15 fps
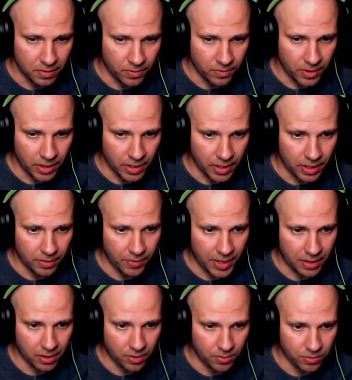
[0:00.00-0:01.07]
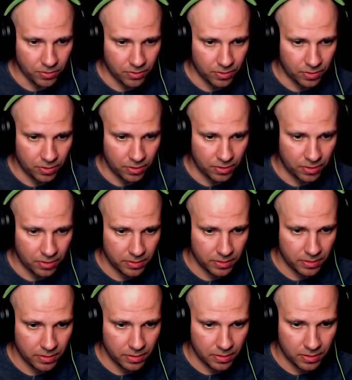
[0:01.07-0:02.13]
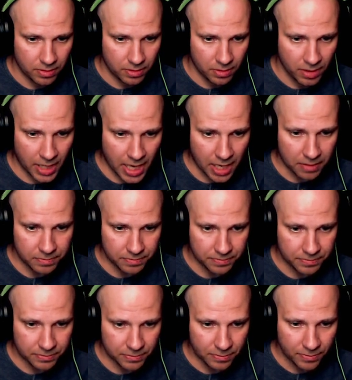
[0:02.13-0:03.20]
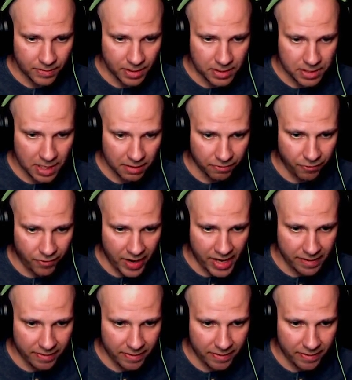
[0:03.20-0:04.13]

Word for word: Uh, reload. Yeah. Is that Fred?